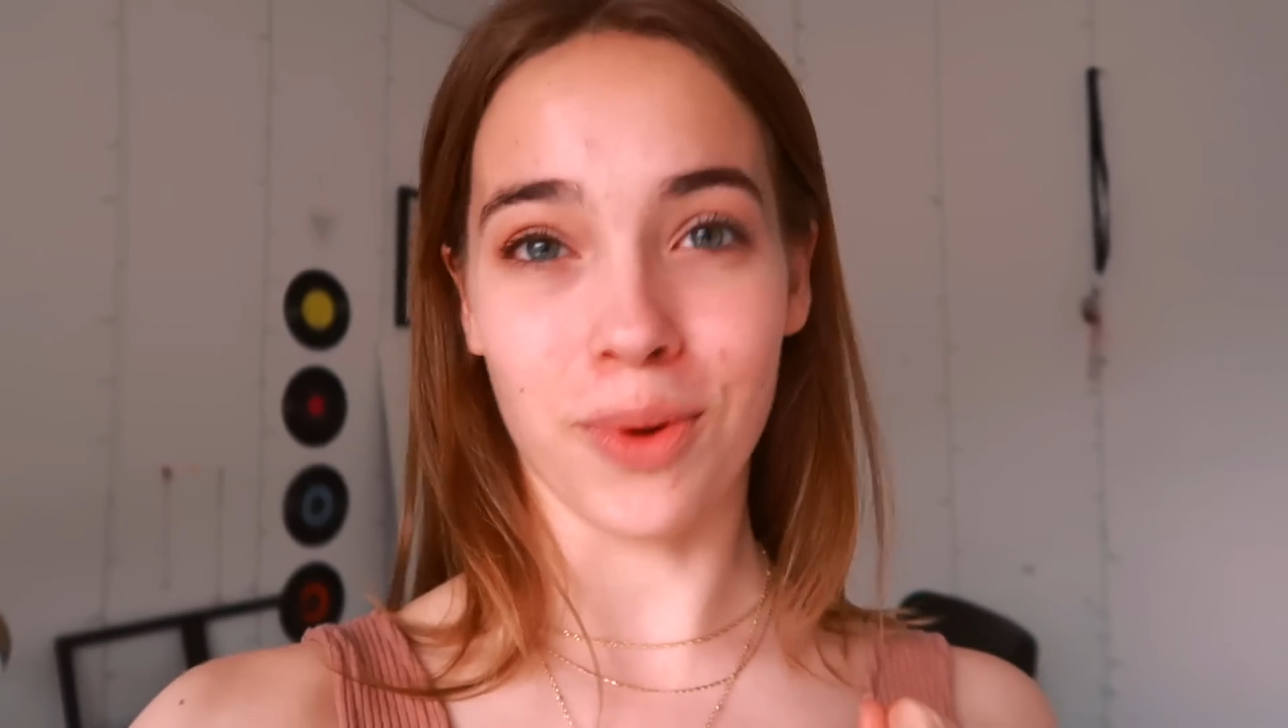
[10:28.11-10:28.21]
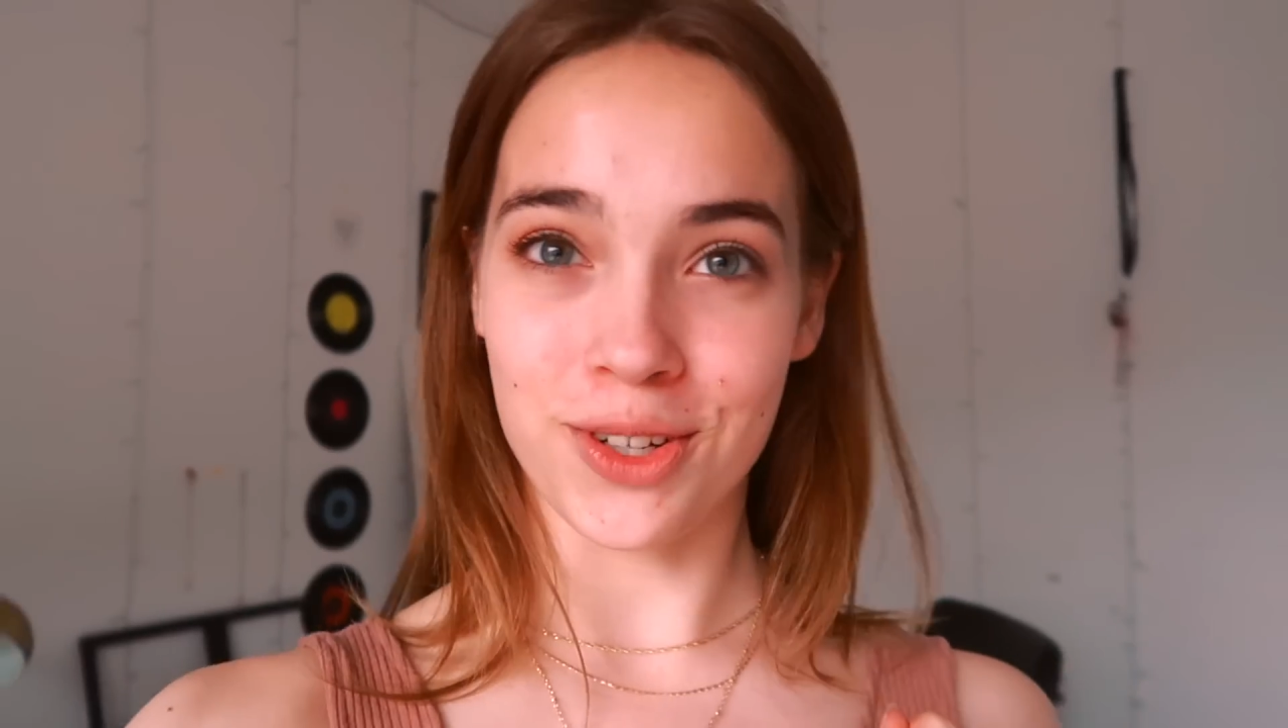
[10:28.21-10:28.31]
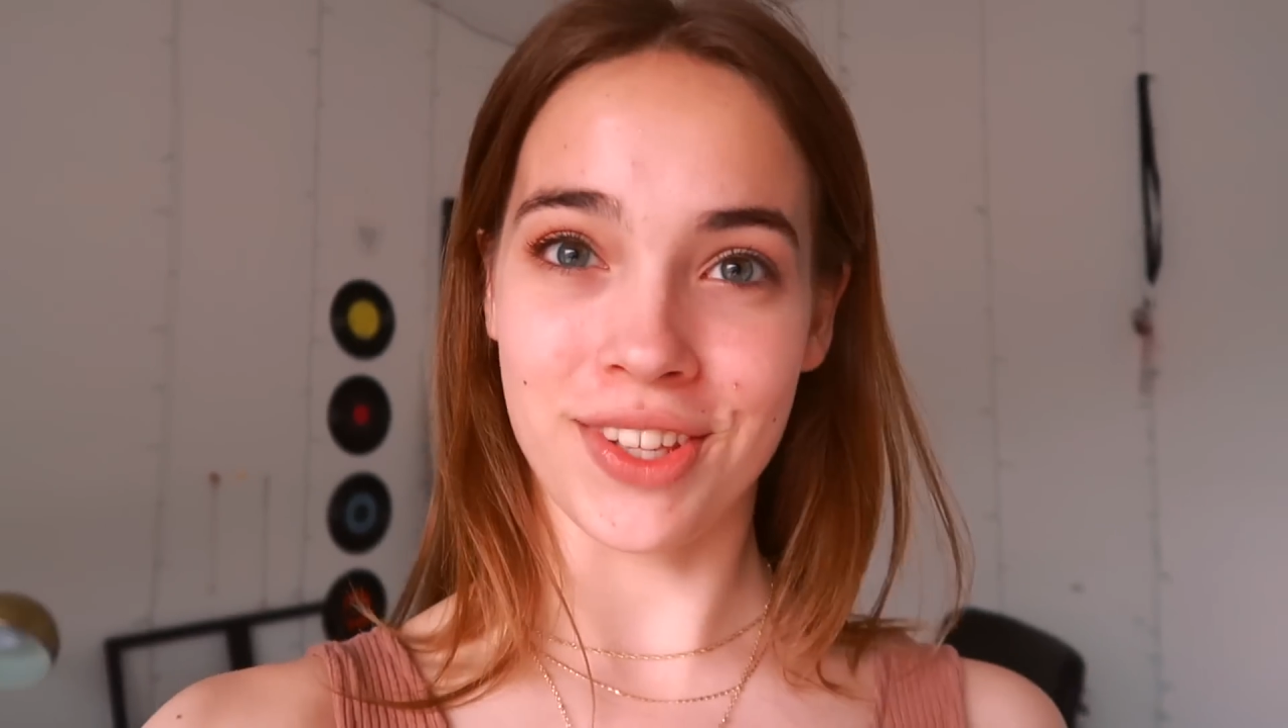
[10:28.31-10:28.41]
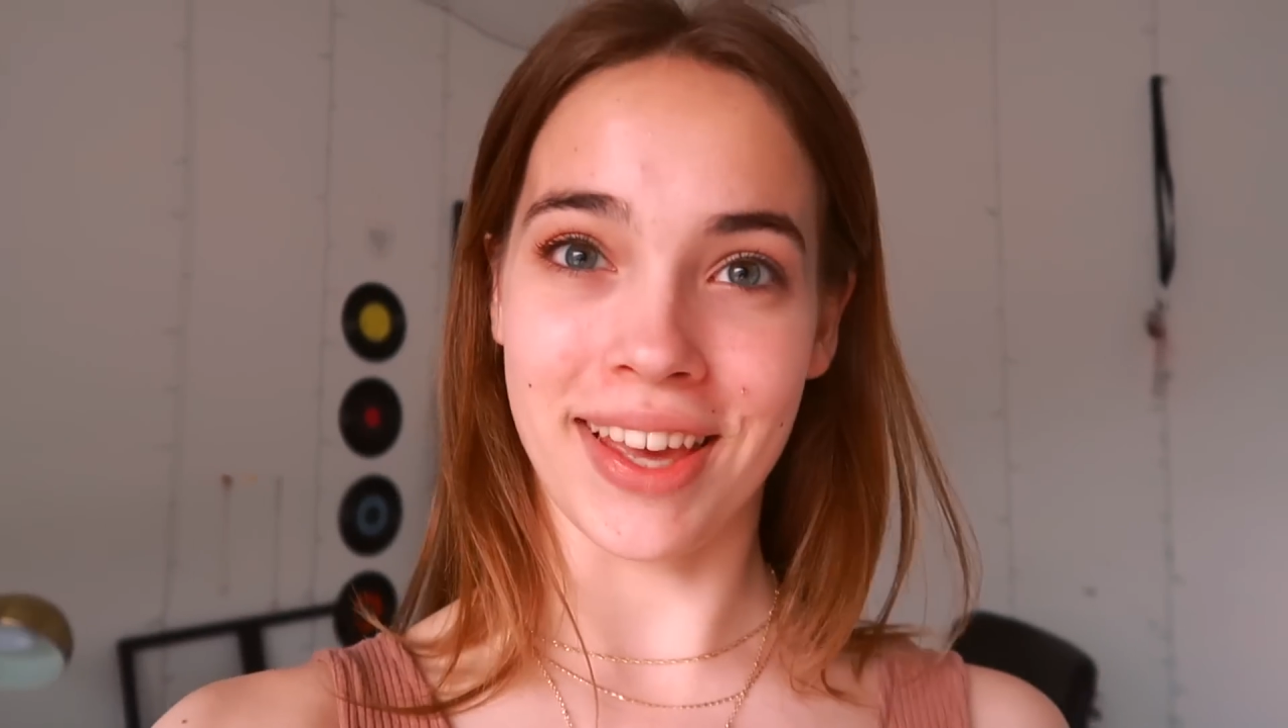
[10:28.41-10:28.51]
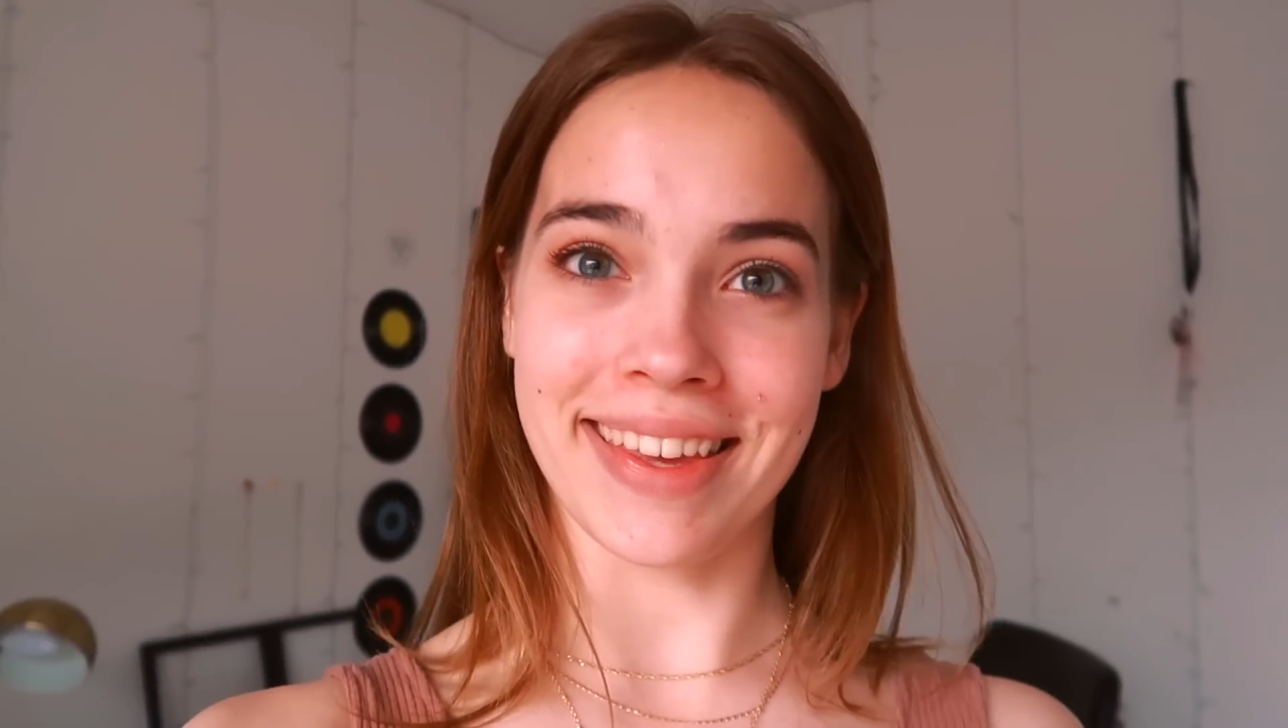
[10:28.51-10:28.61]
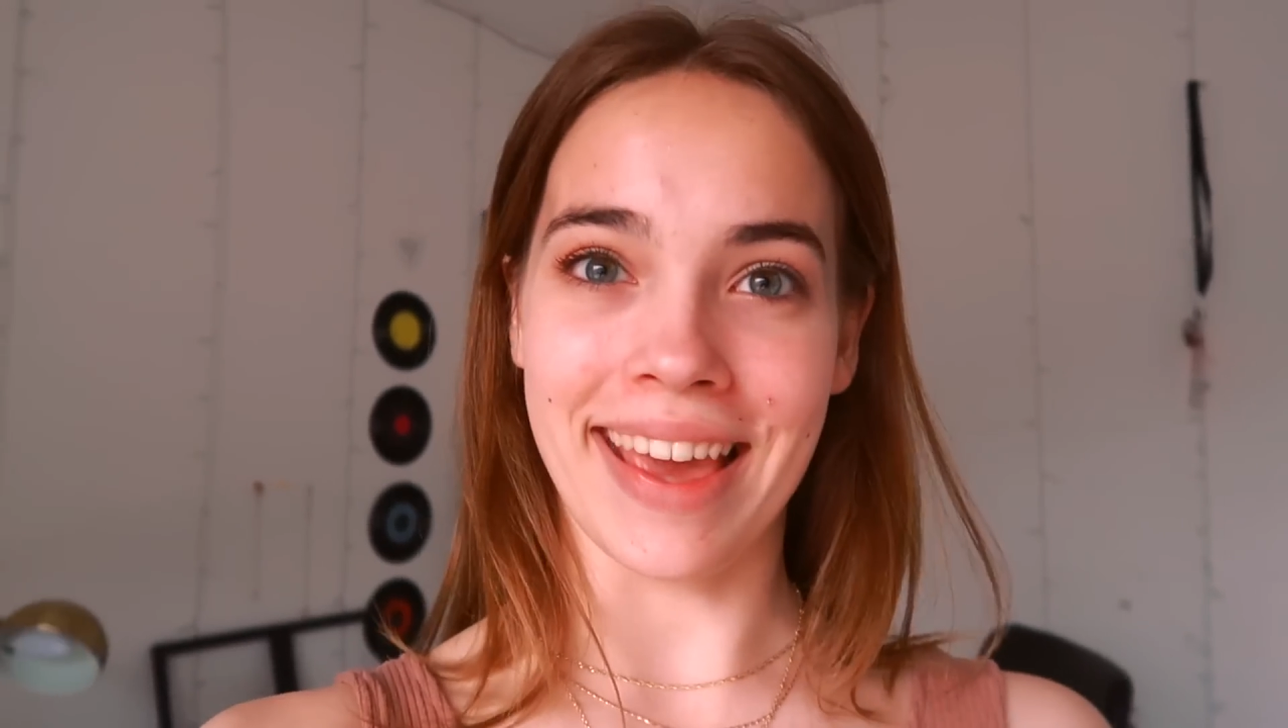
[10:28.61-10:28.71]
watched that